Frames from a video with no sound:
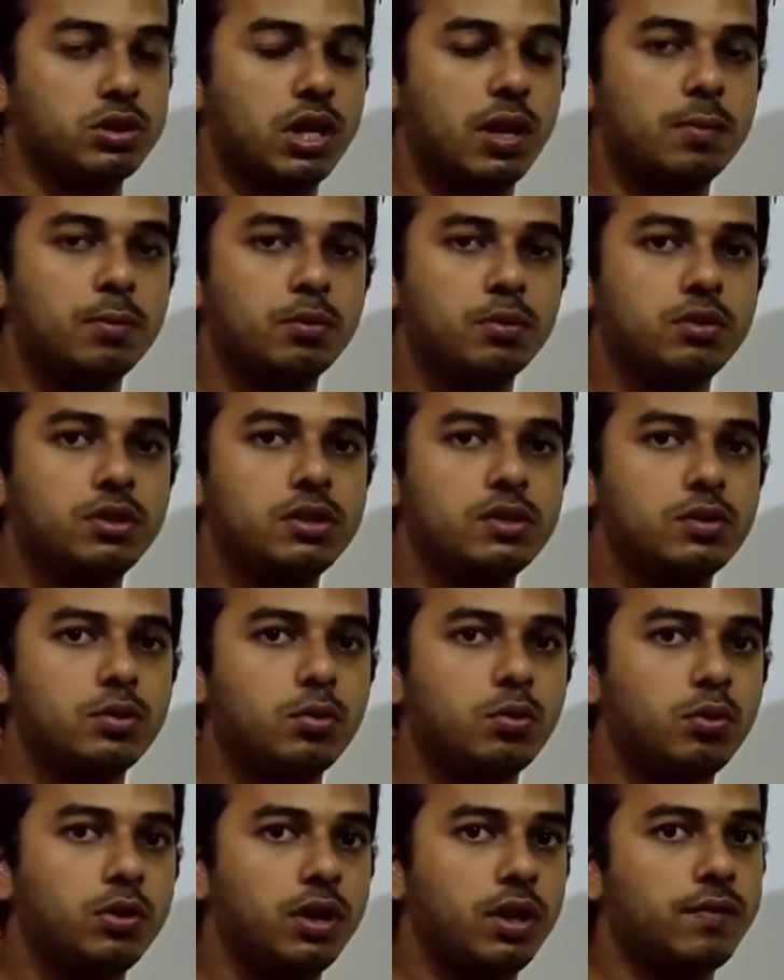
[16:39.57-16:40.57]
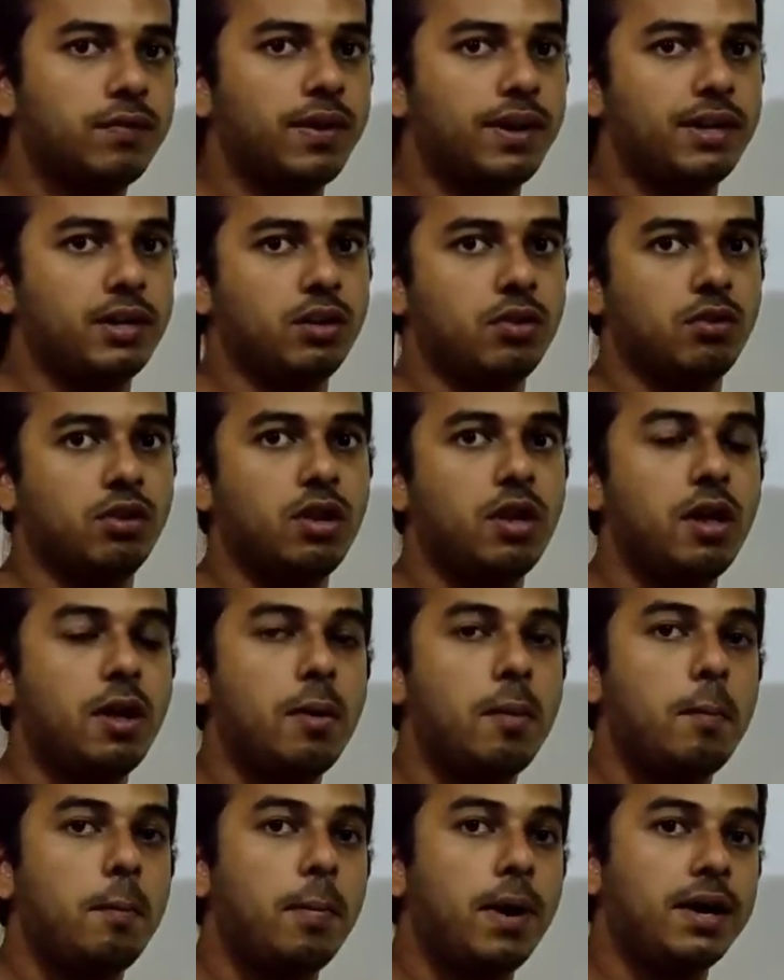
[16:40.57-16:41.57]
Up to this we have find out,
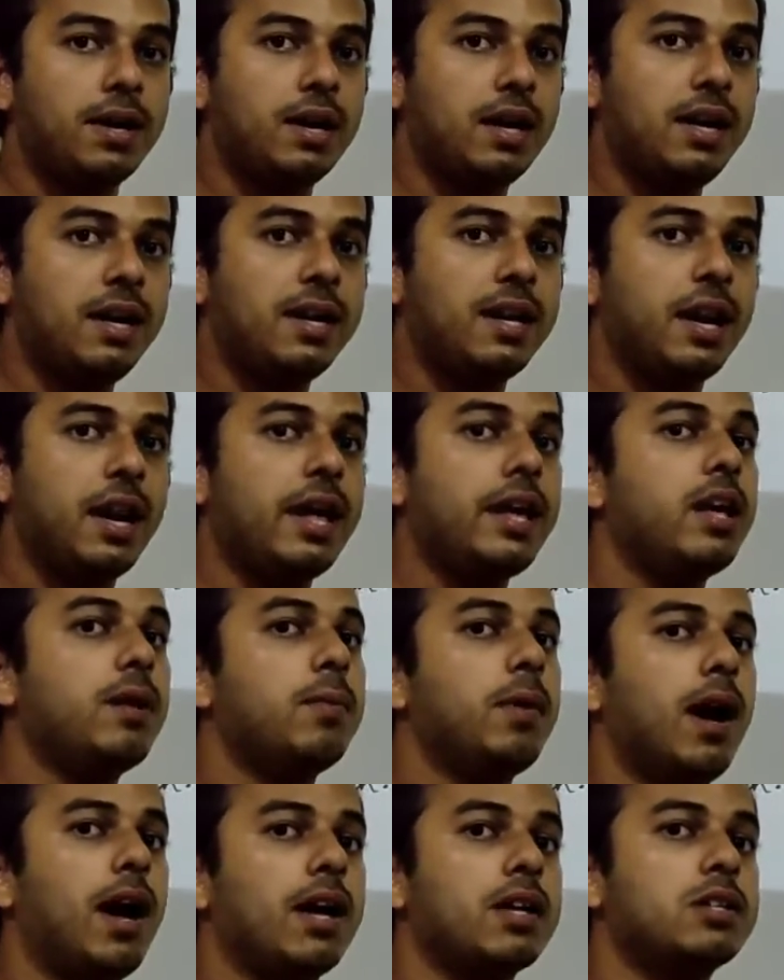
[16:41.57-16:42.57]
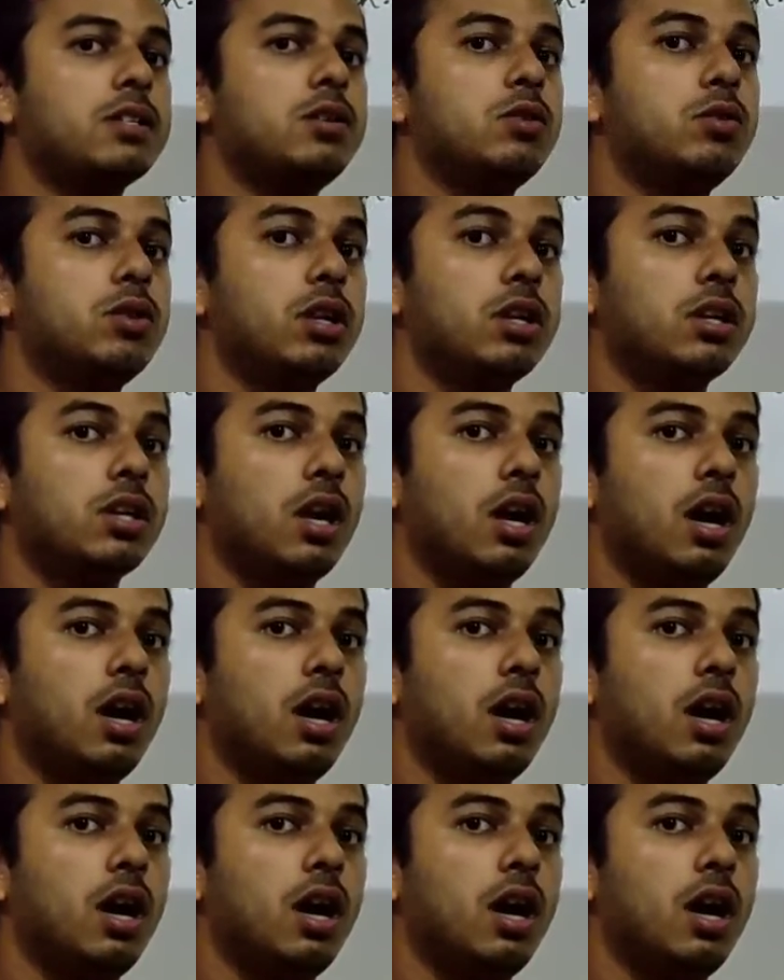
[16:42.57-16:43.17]
but later I have asked you that